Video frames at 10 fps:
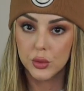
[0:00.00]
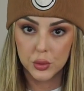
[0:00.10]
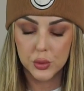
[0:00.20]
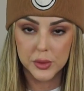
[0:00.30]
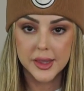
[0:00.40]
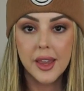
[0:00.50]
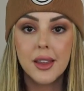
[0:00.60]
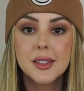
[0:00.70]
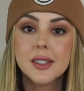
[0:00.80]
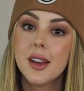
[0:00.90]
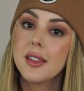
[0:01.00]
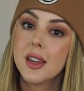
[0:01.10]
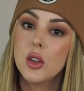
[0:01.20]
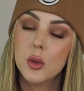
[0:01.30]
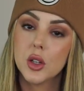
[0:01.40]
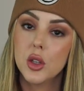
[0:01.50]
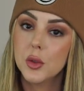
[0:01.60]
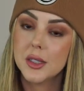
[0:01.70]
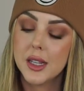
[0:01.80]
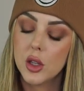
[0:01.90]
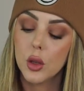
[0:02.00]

neutral things that I think you could use in